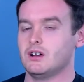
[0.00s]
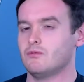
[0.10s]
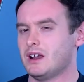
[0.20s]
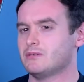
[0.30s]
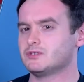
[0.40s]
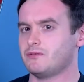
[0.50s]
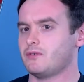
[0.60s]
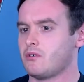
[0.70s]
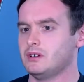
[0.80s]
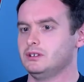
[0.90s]
When I was a
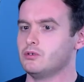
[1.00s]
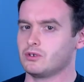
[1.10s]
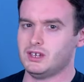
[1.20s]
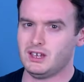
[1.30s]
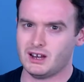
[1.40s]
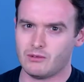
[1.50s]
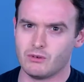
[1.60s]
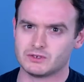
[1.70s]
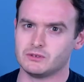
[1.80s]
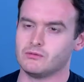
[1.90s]
very little kid, I
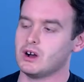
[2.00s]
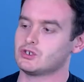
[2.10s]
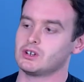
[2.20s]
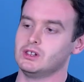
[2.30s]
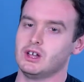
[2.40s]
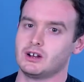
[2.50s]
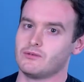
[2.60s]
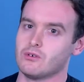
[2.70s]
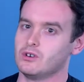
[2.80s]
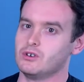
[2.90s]
wasn't watching a lot of
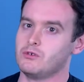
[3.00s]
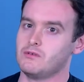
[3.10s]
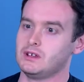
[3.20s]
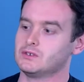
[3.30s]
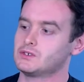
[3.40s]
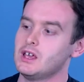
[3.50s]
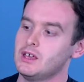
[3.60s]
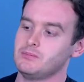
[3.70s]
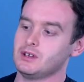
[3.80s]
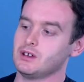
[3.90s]
horror movies
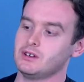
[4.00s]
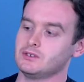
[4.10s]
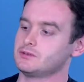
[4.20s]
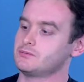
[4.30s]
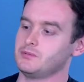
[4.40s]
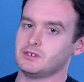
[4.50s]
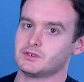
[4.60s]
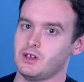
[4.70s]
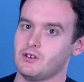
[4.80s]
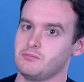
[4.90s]
because they
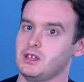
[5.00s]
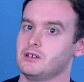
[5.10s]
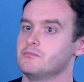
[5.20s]
scared me.